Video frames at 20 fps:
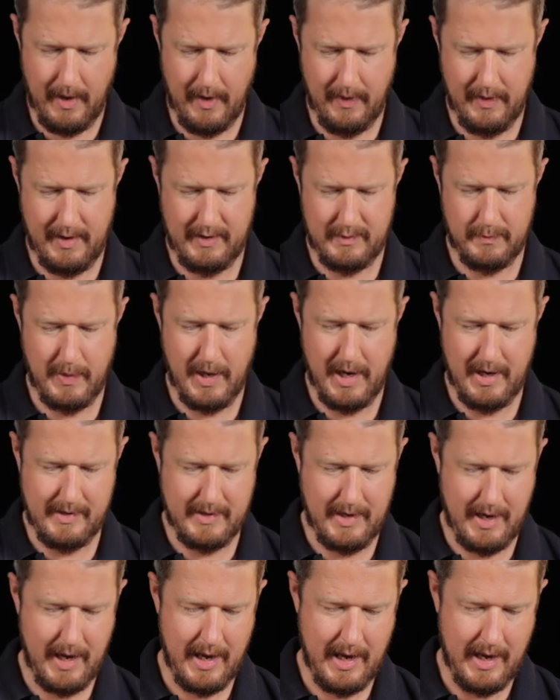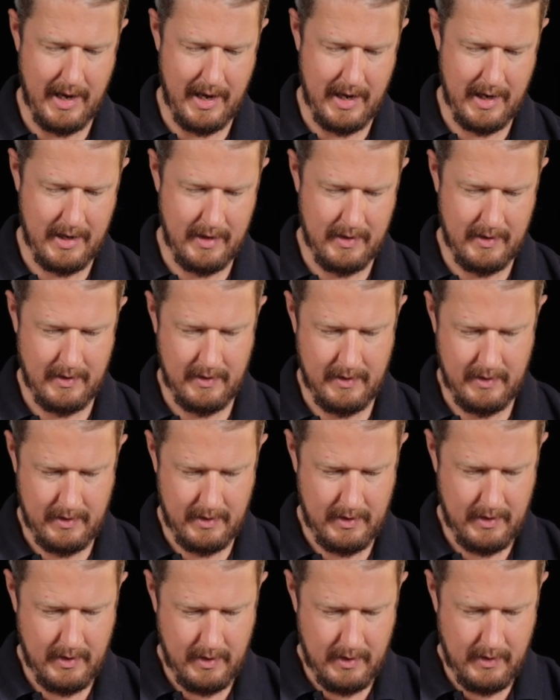then this piece here,
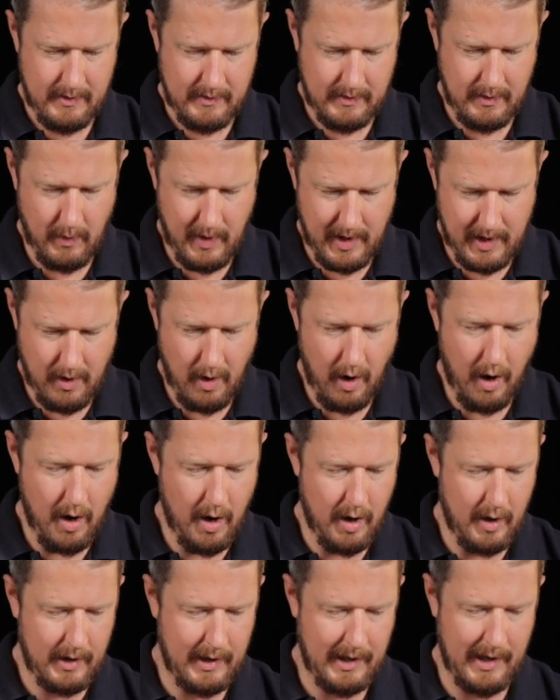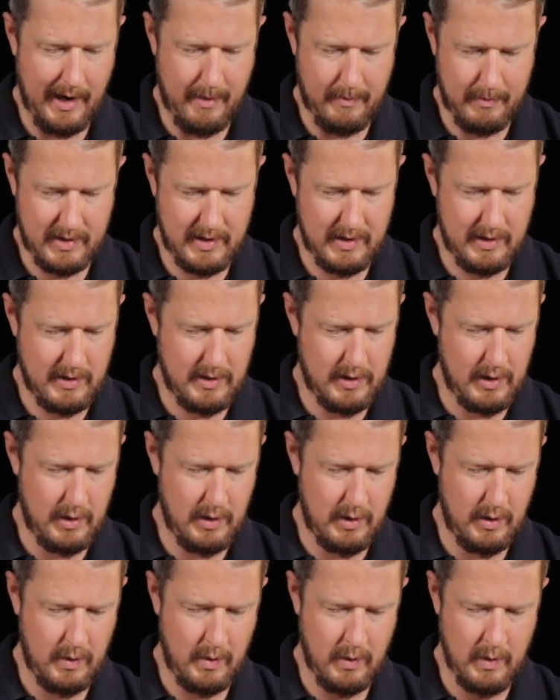so when you are clamped
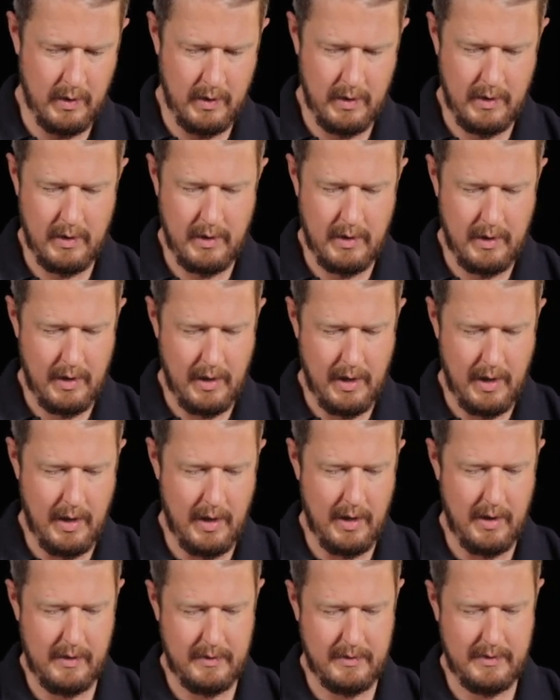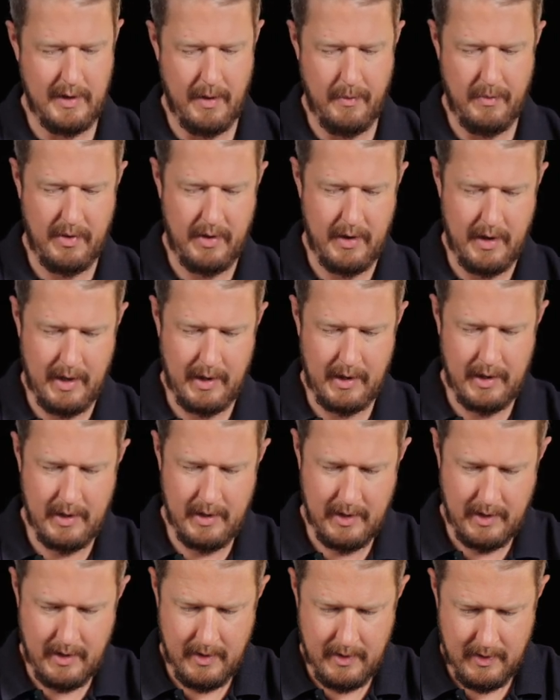to something,
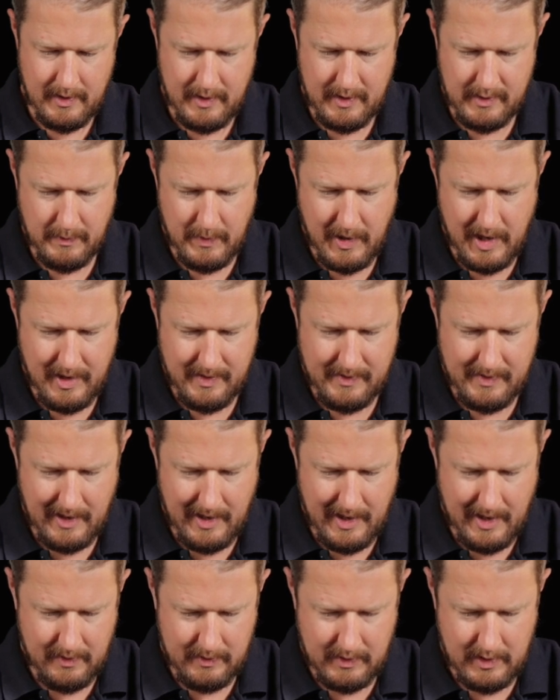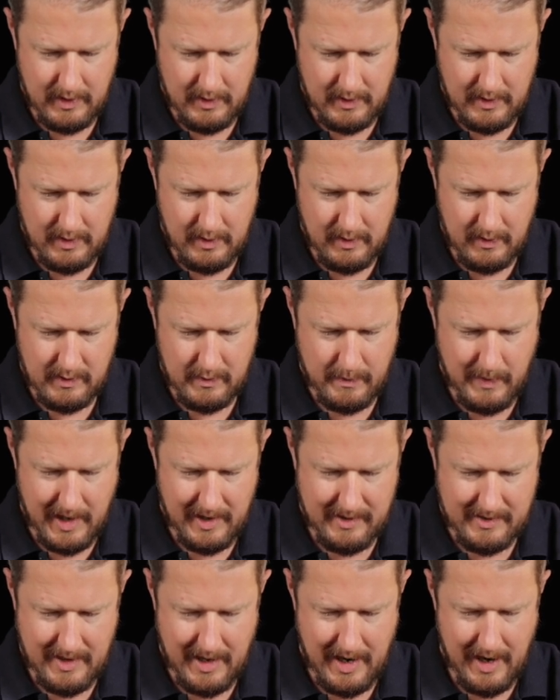this piece allows you to
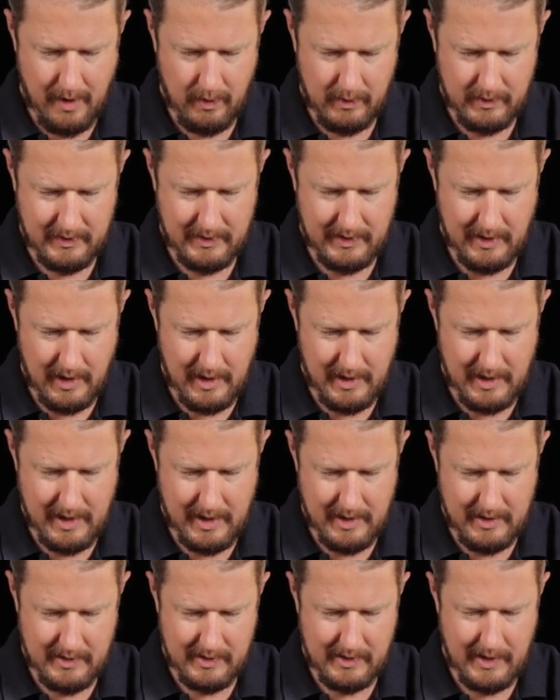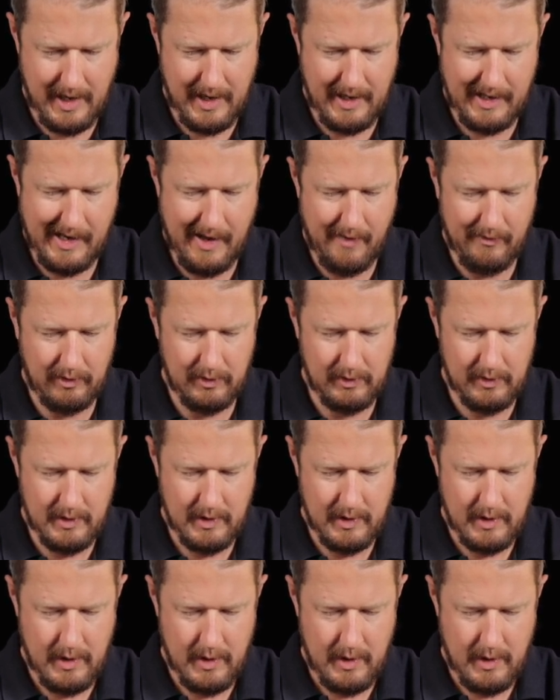space it out slightly and just get it level
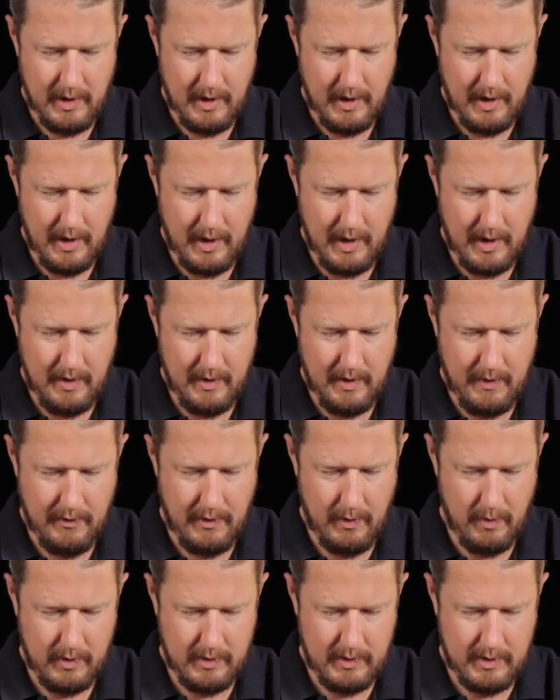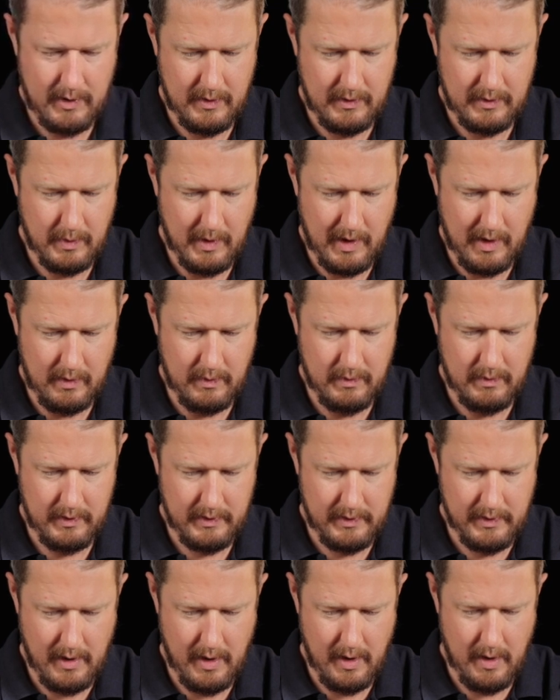if you want to as well.
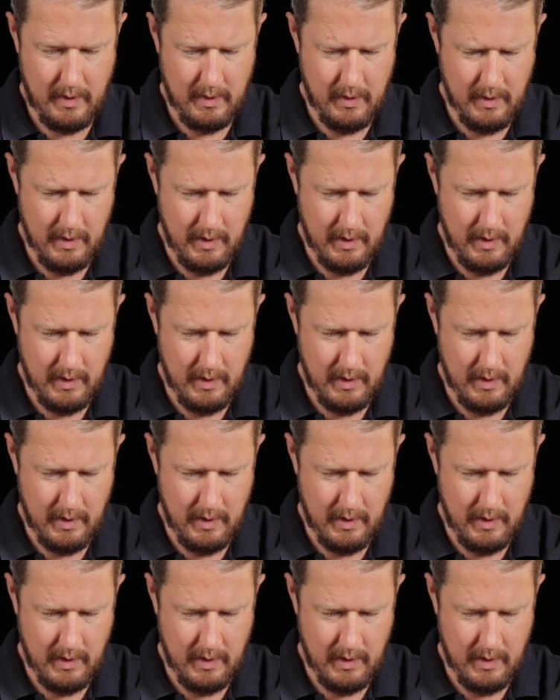So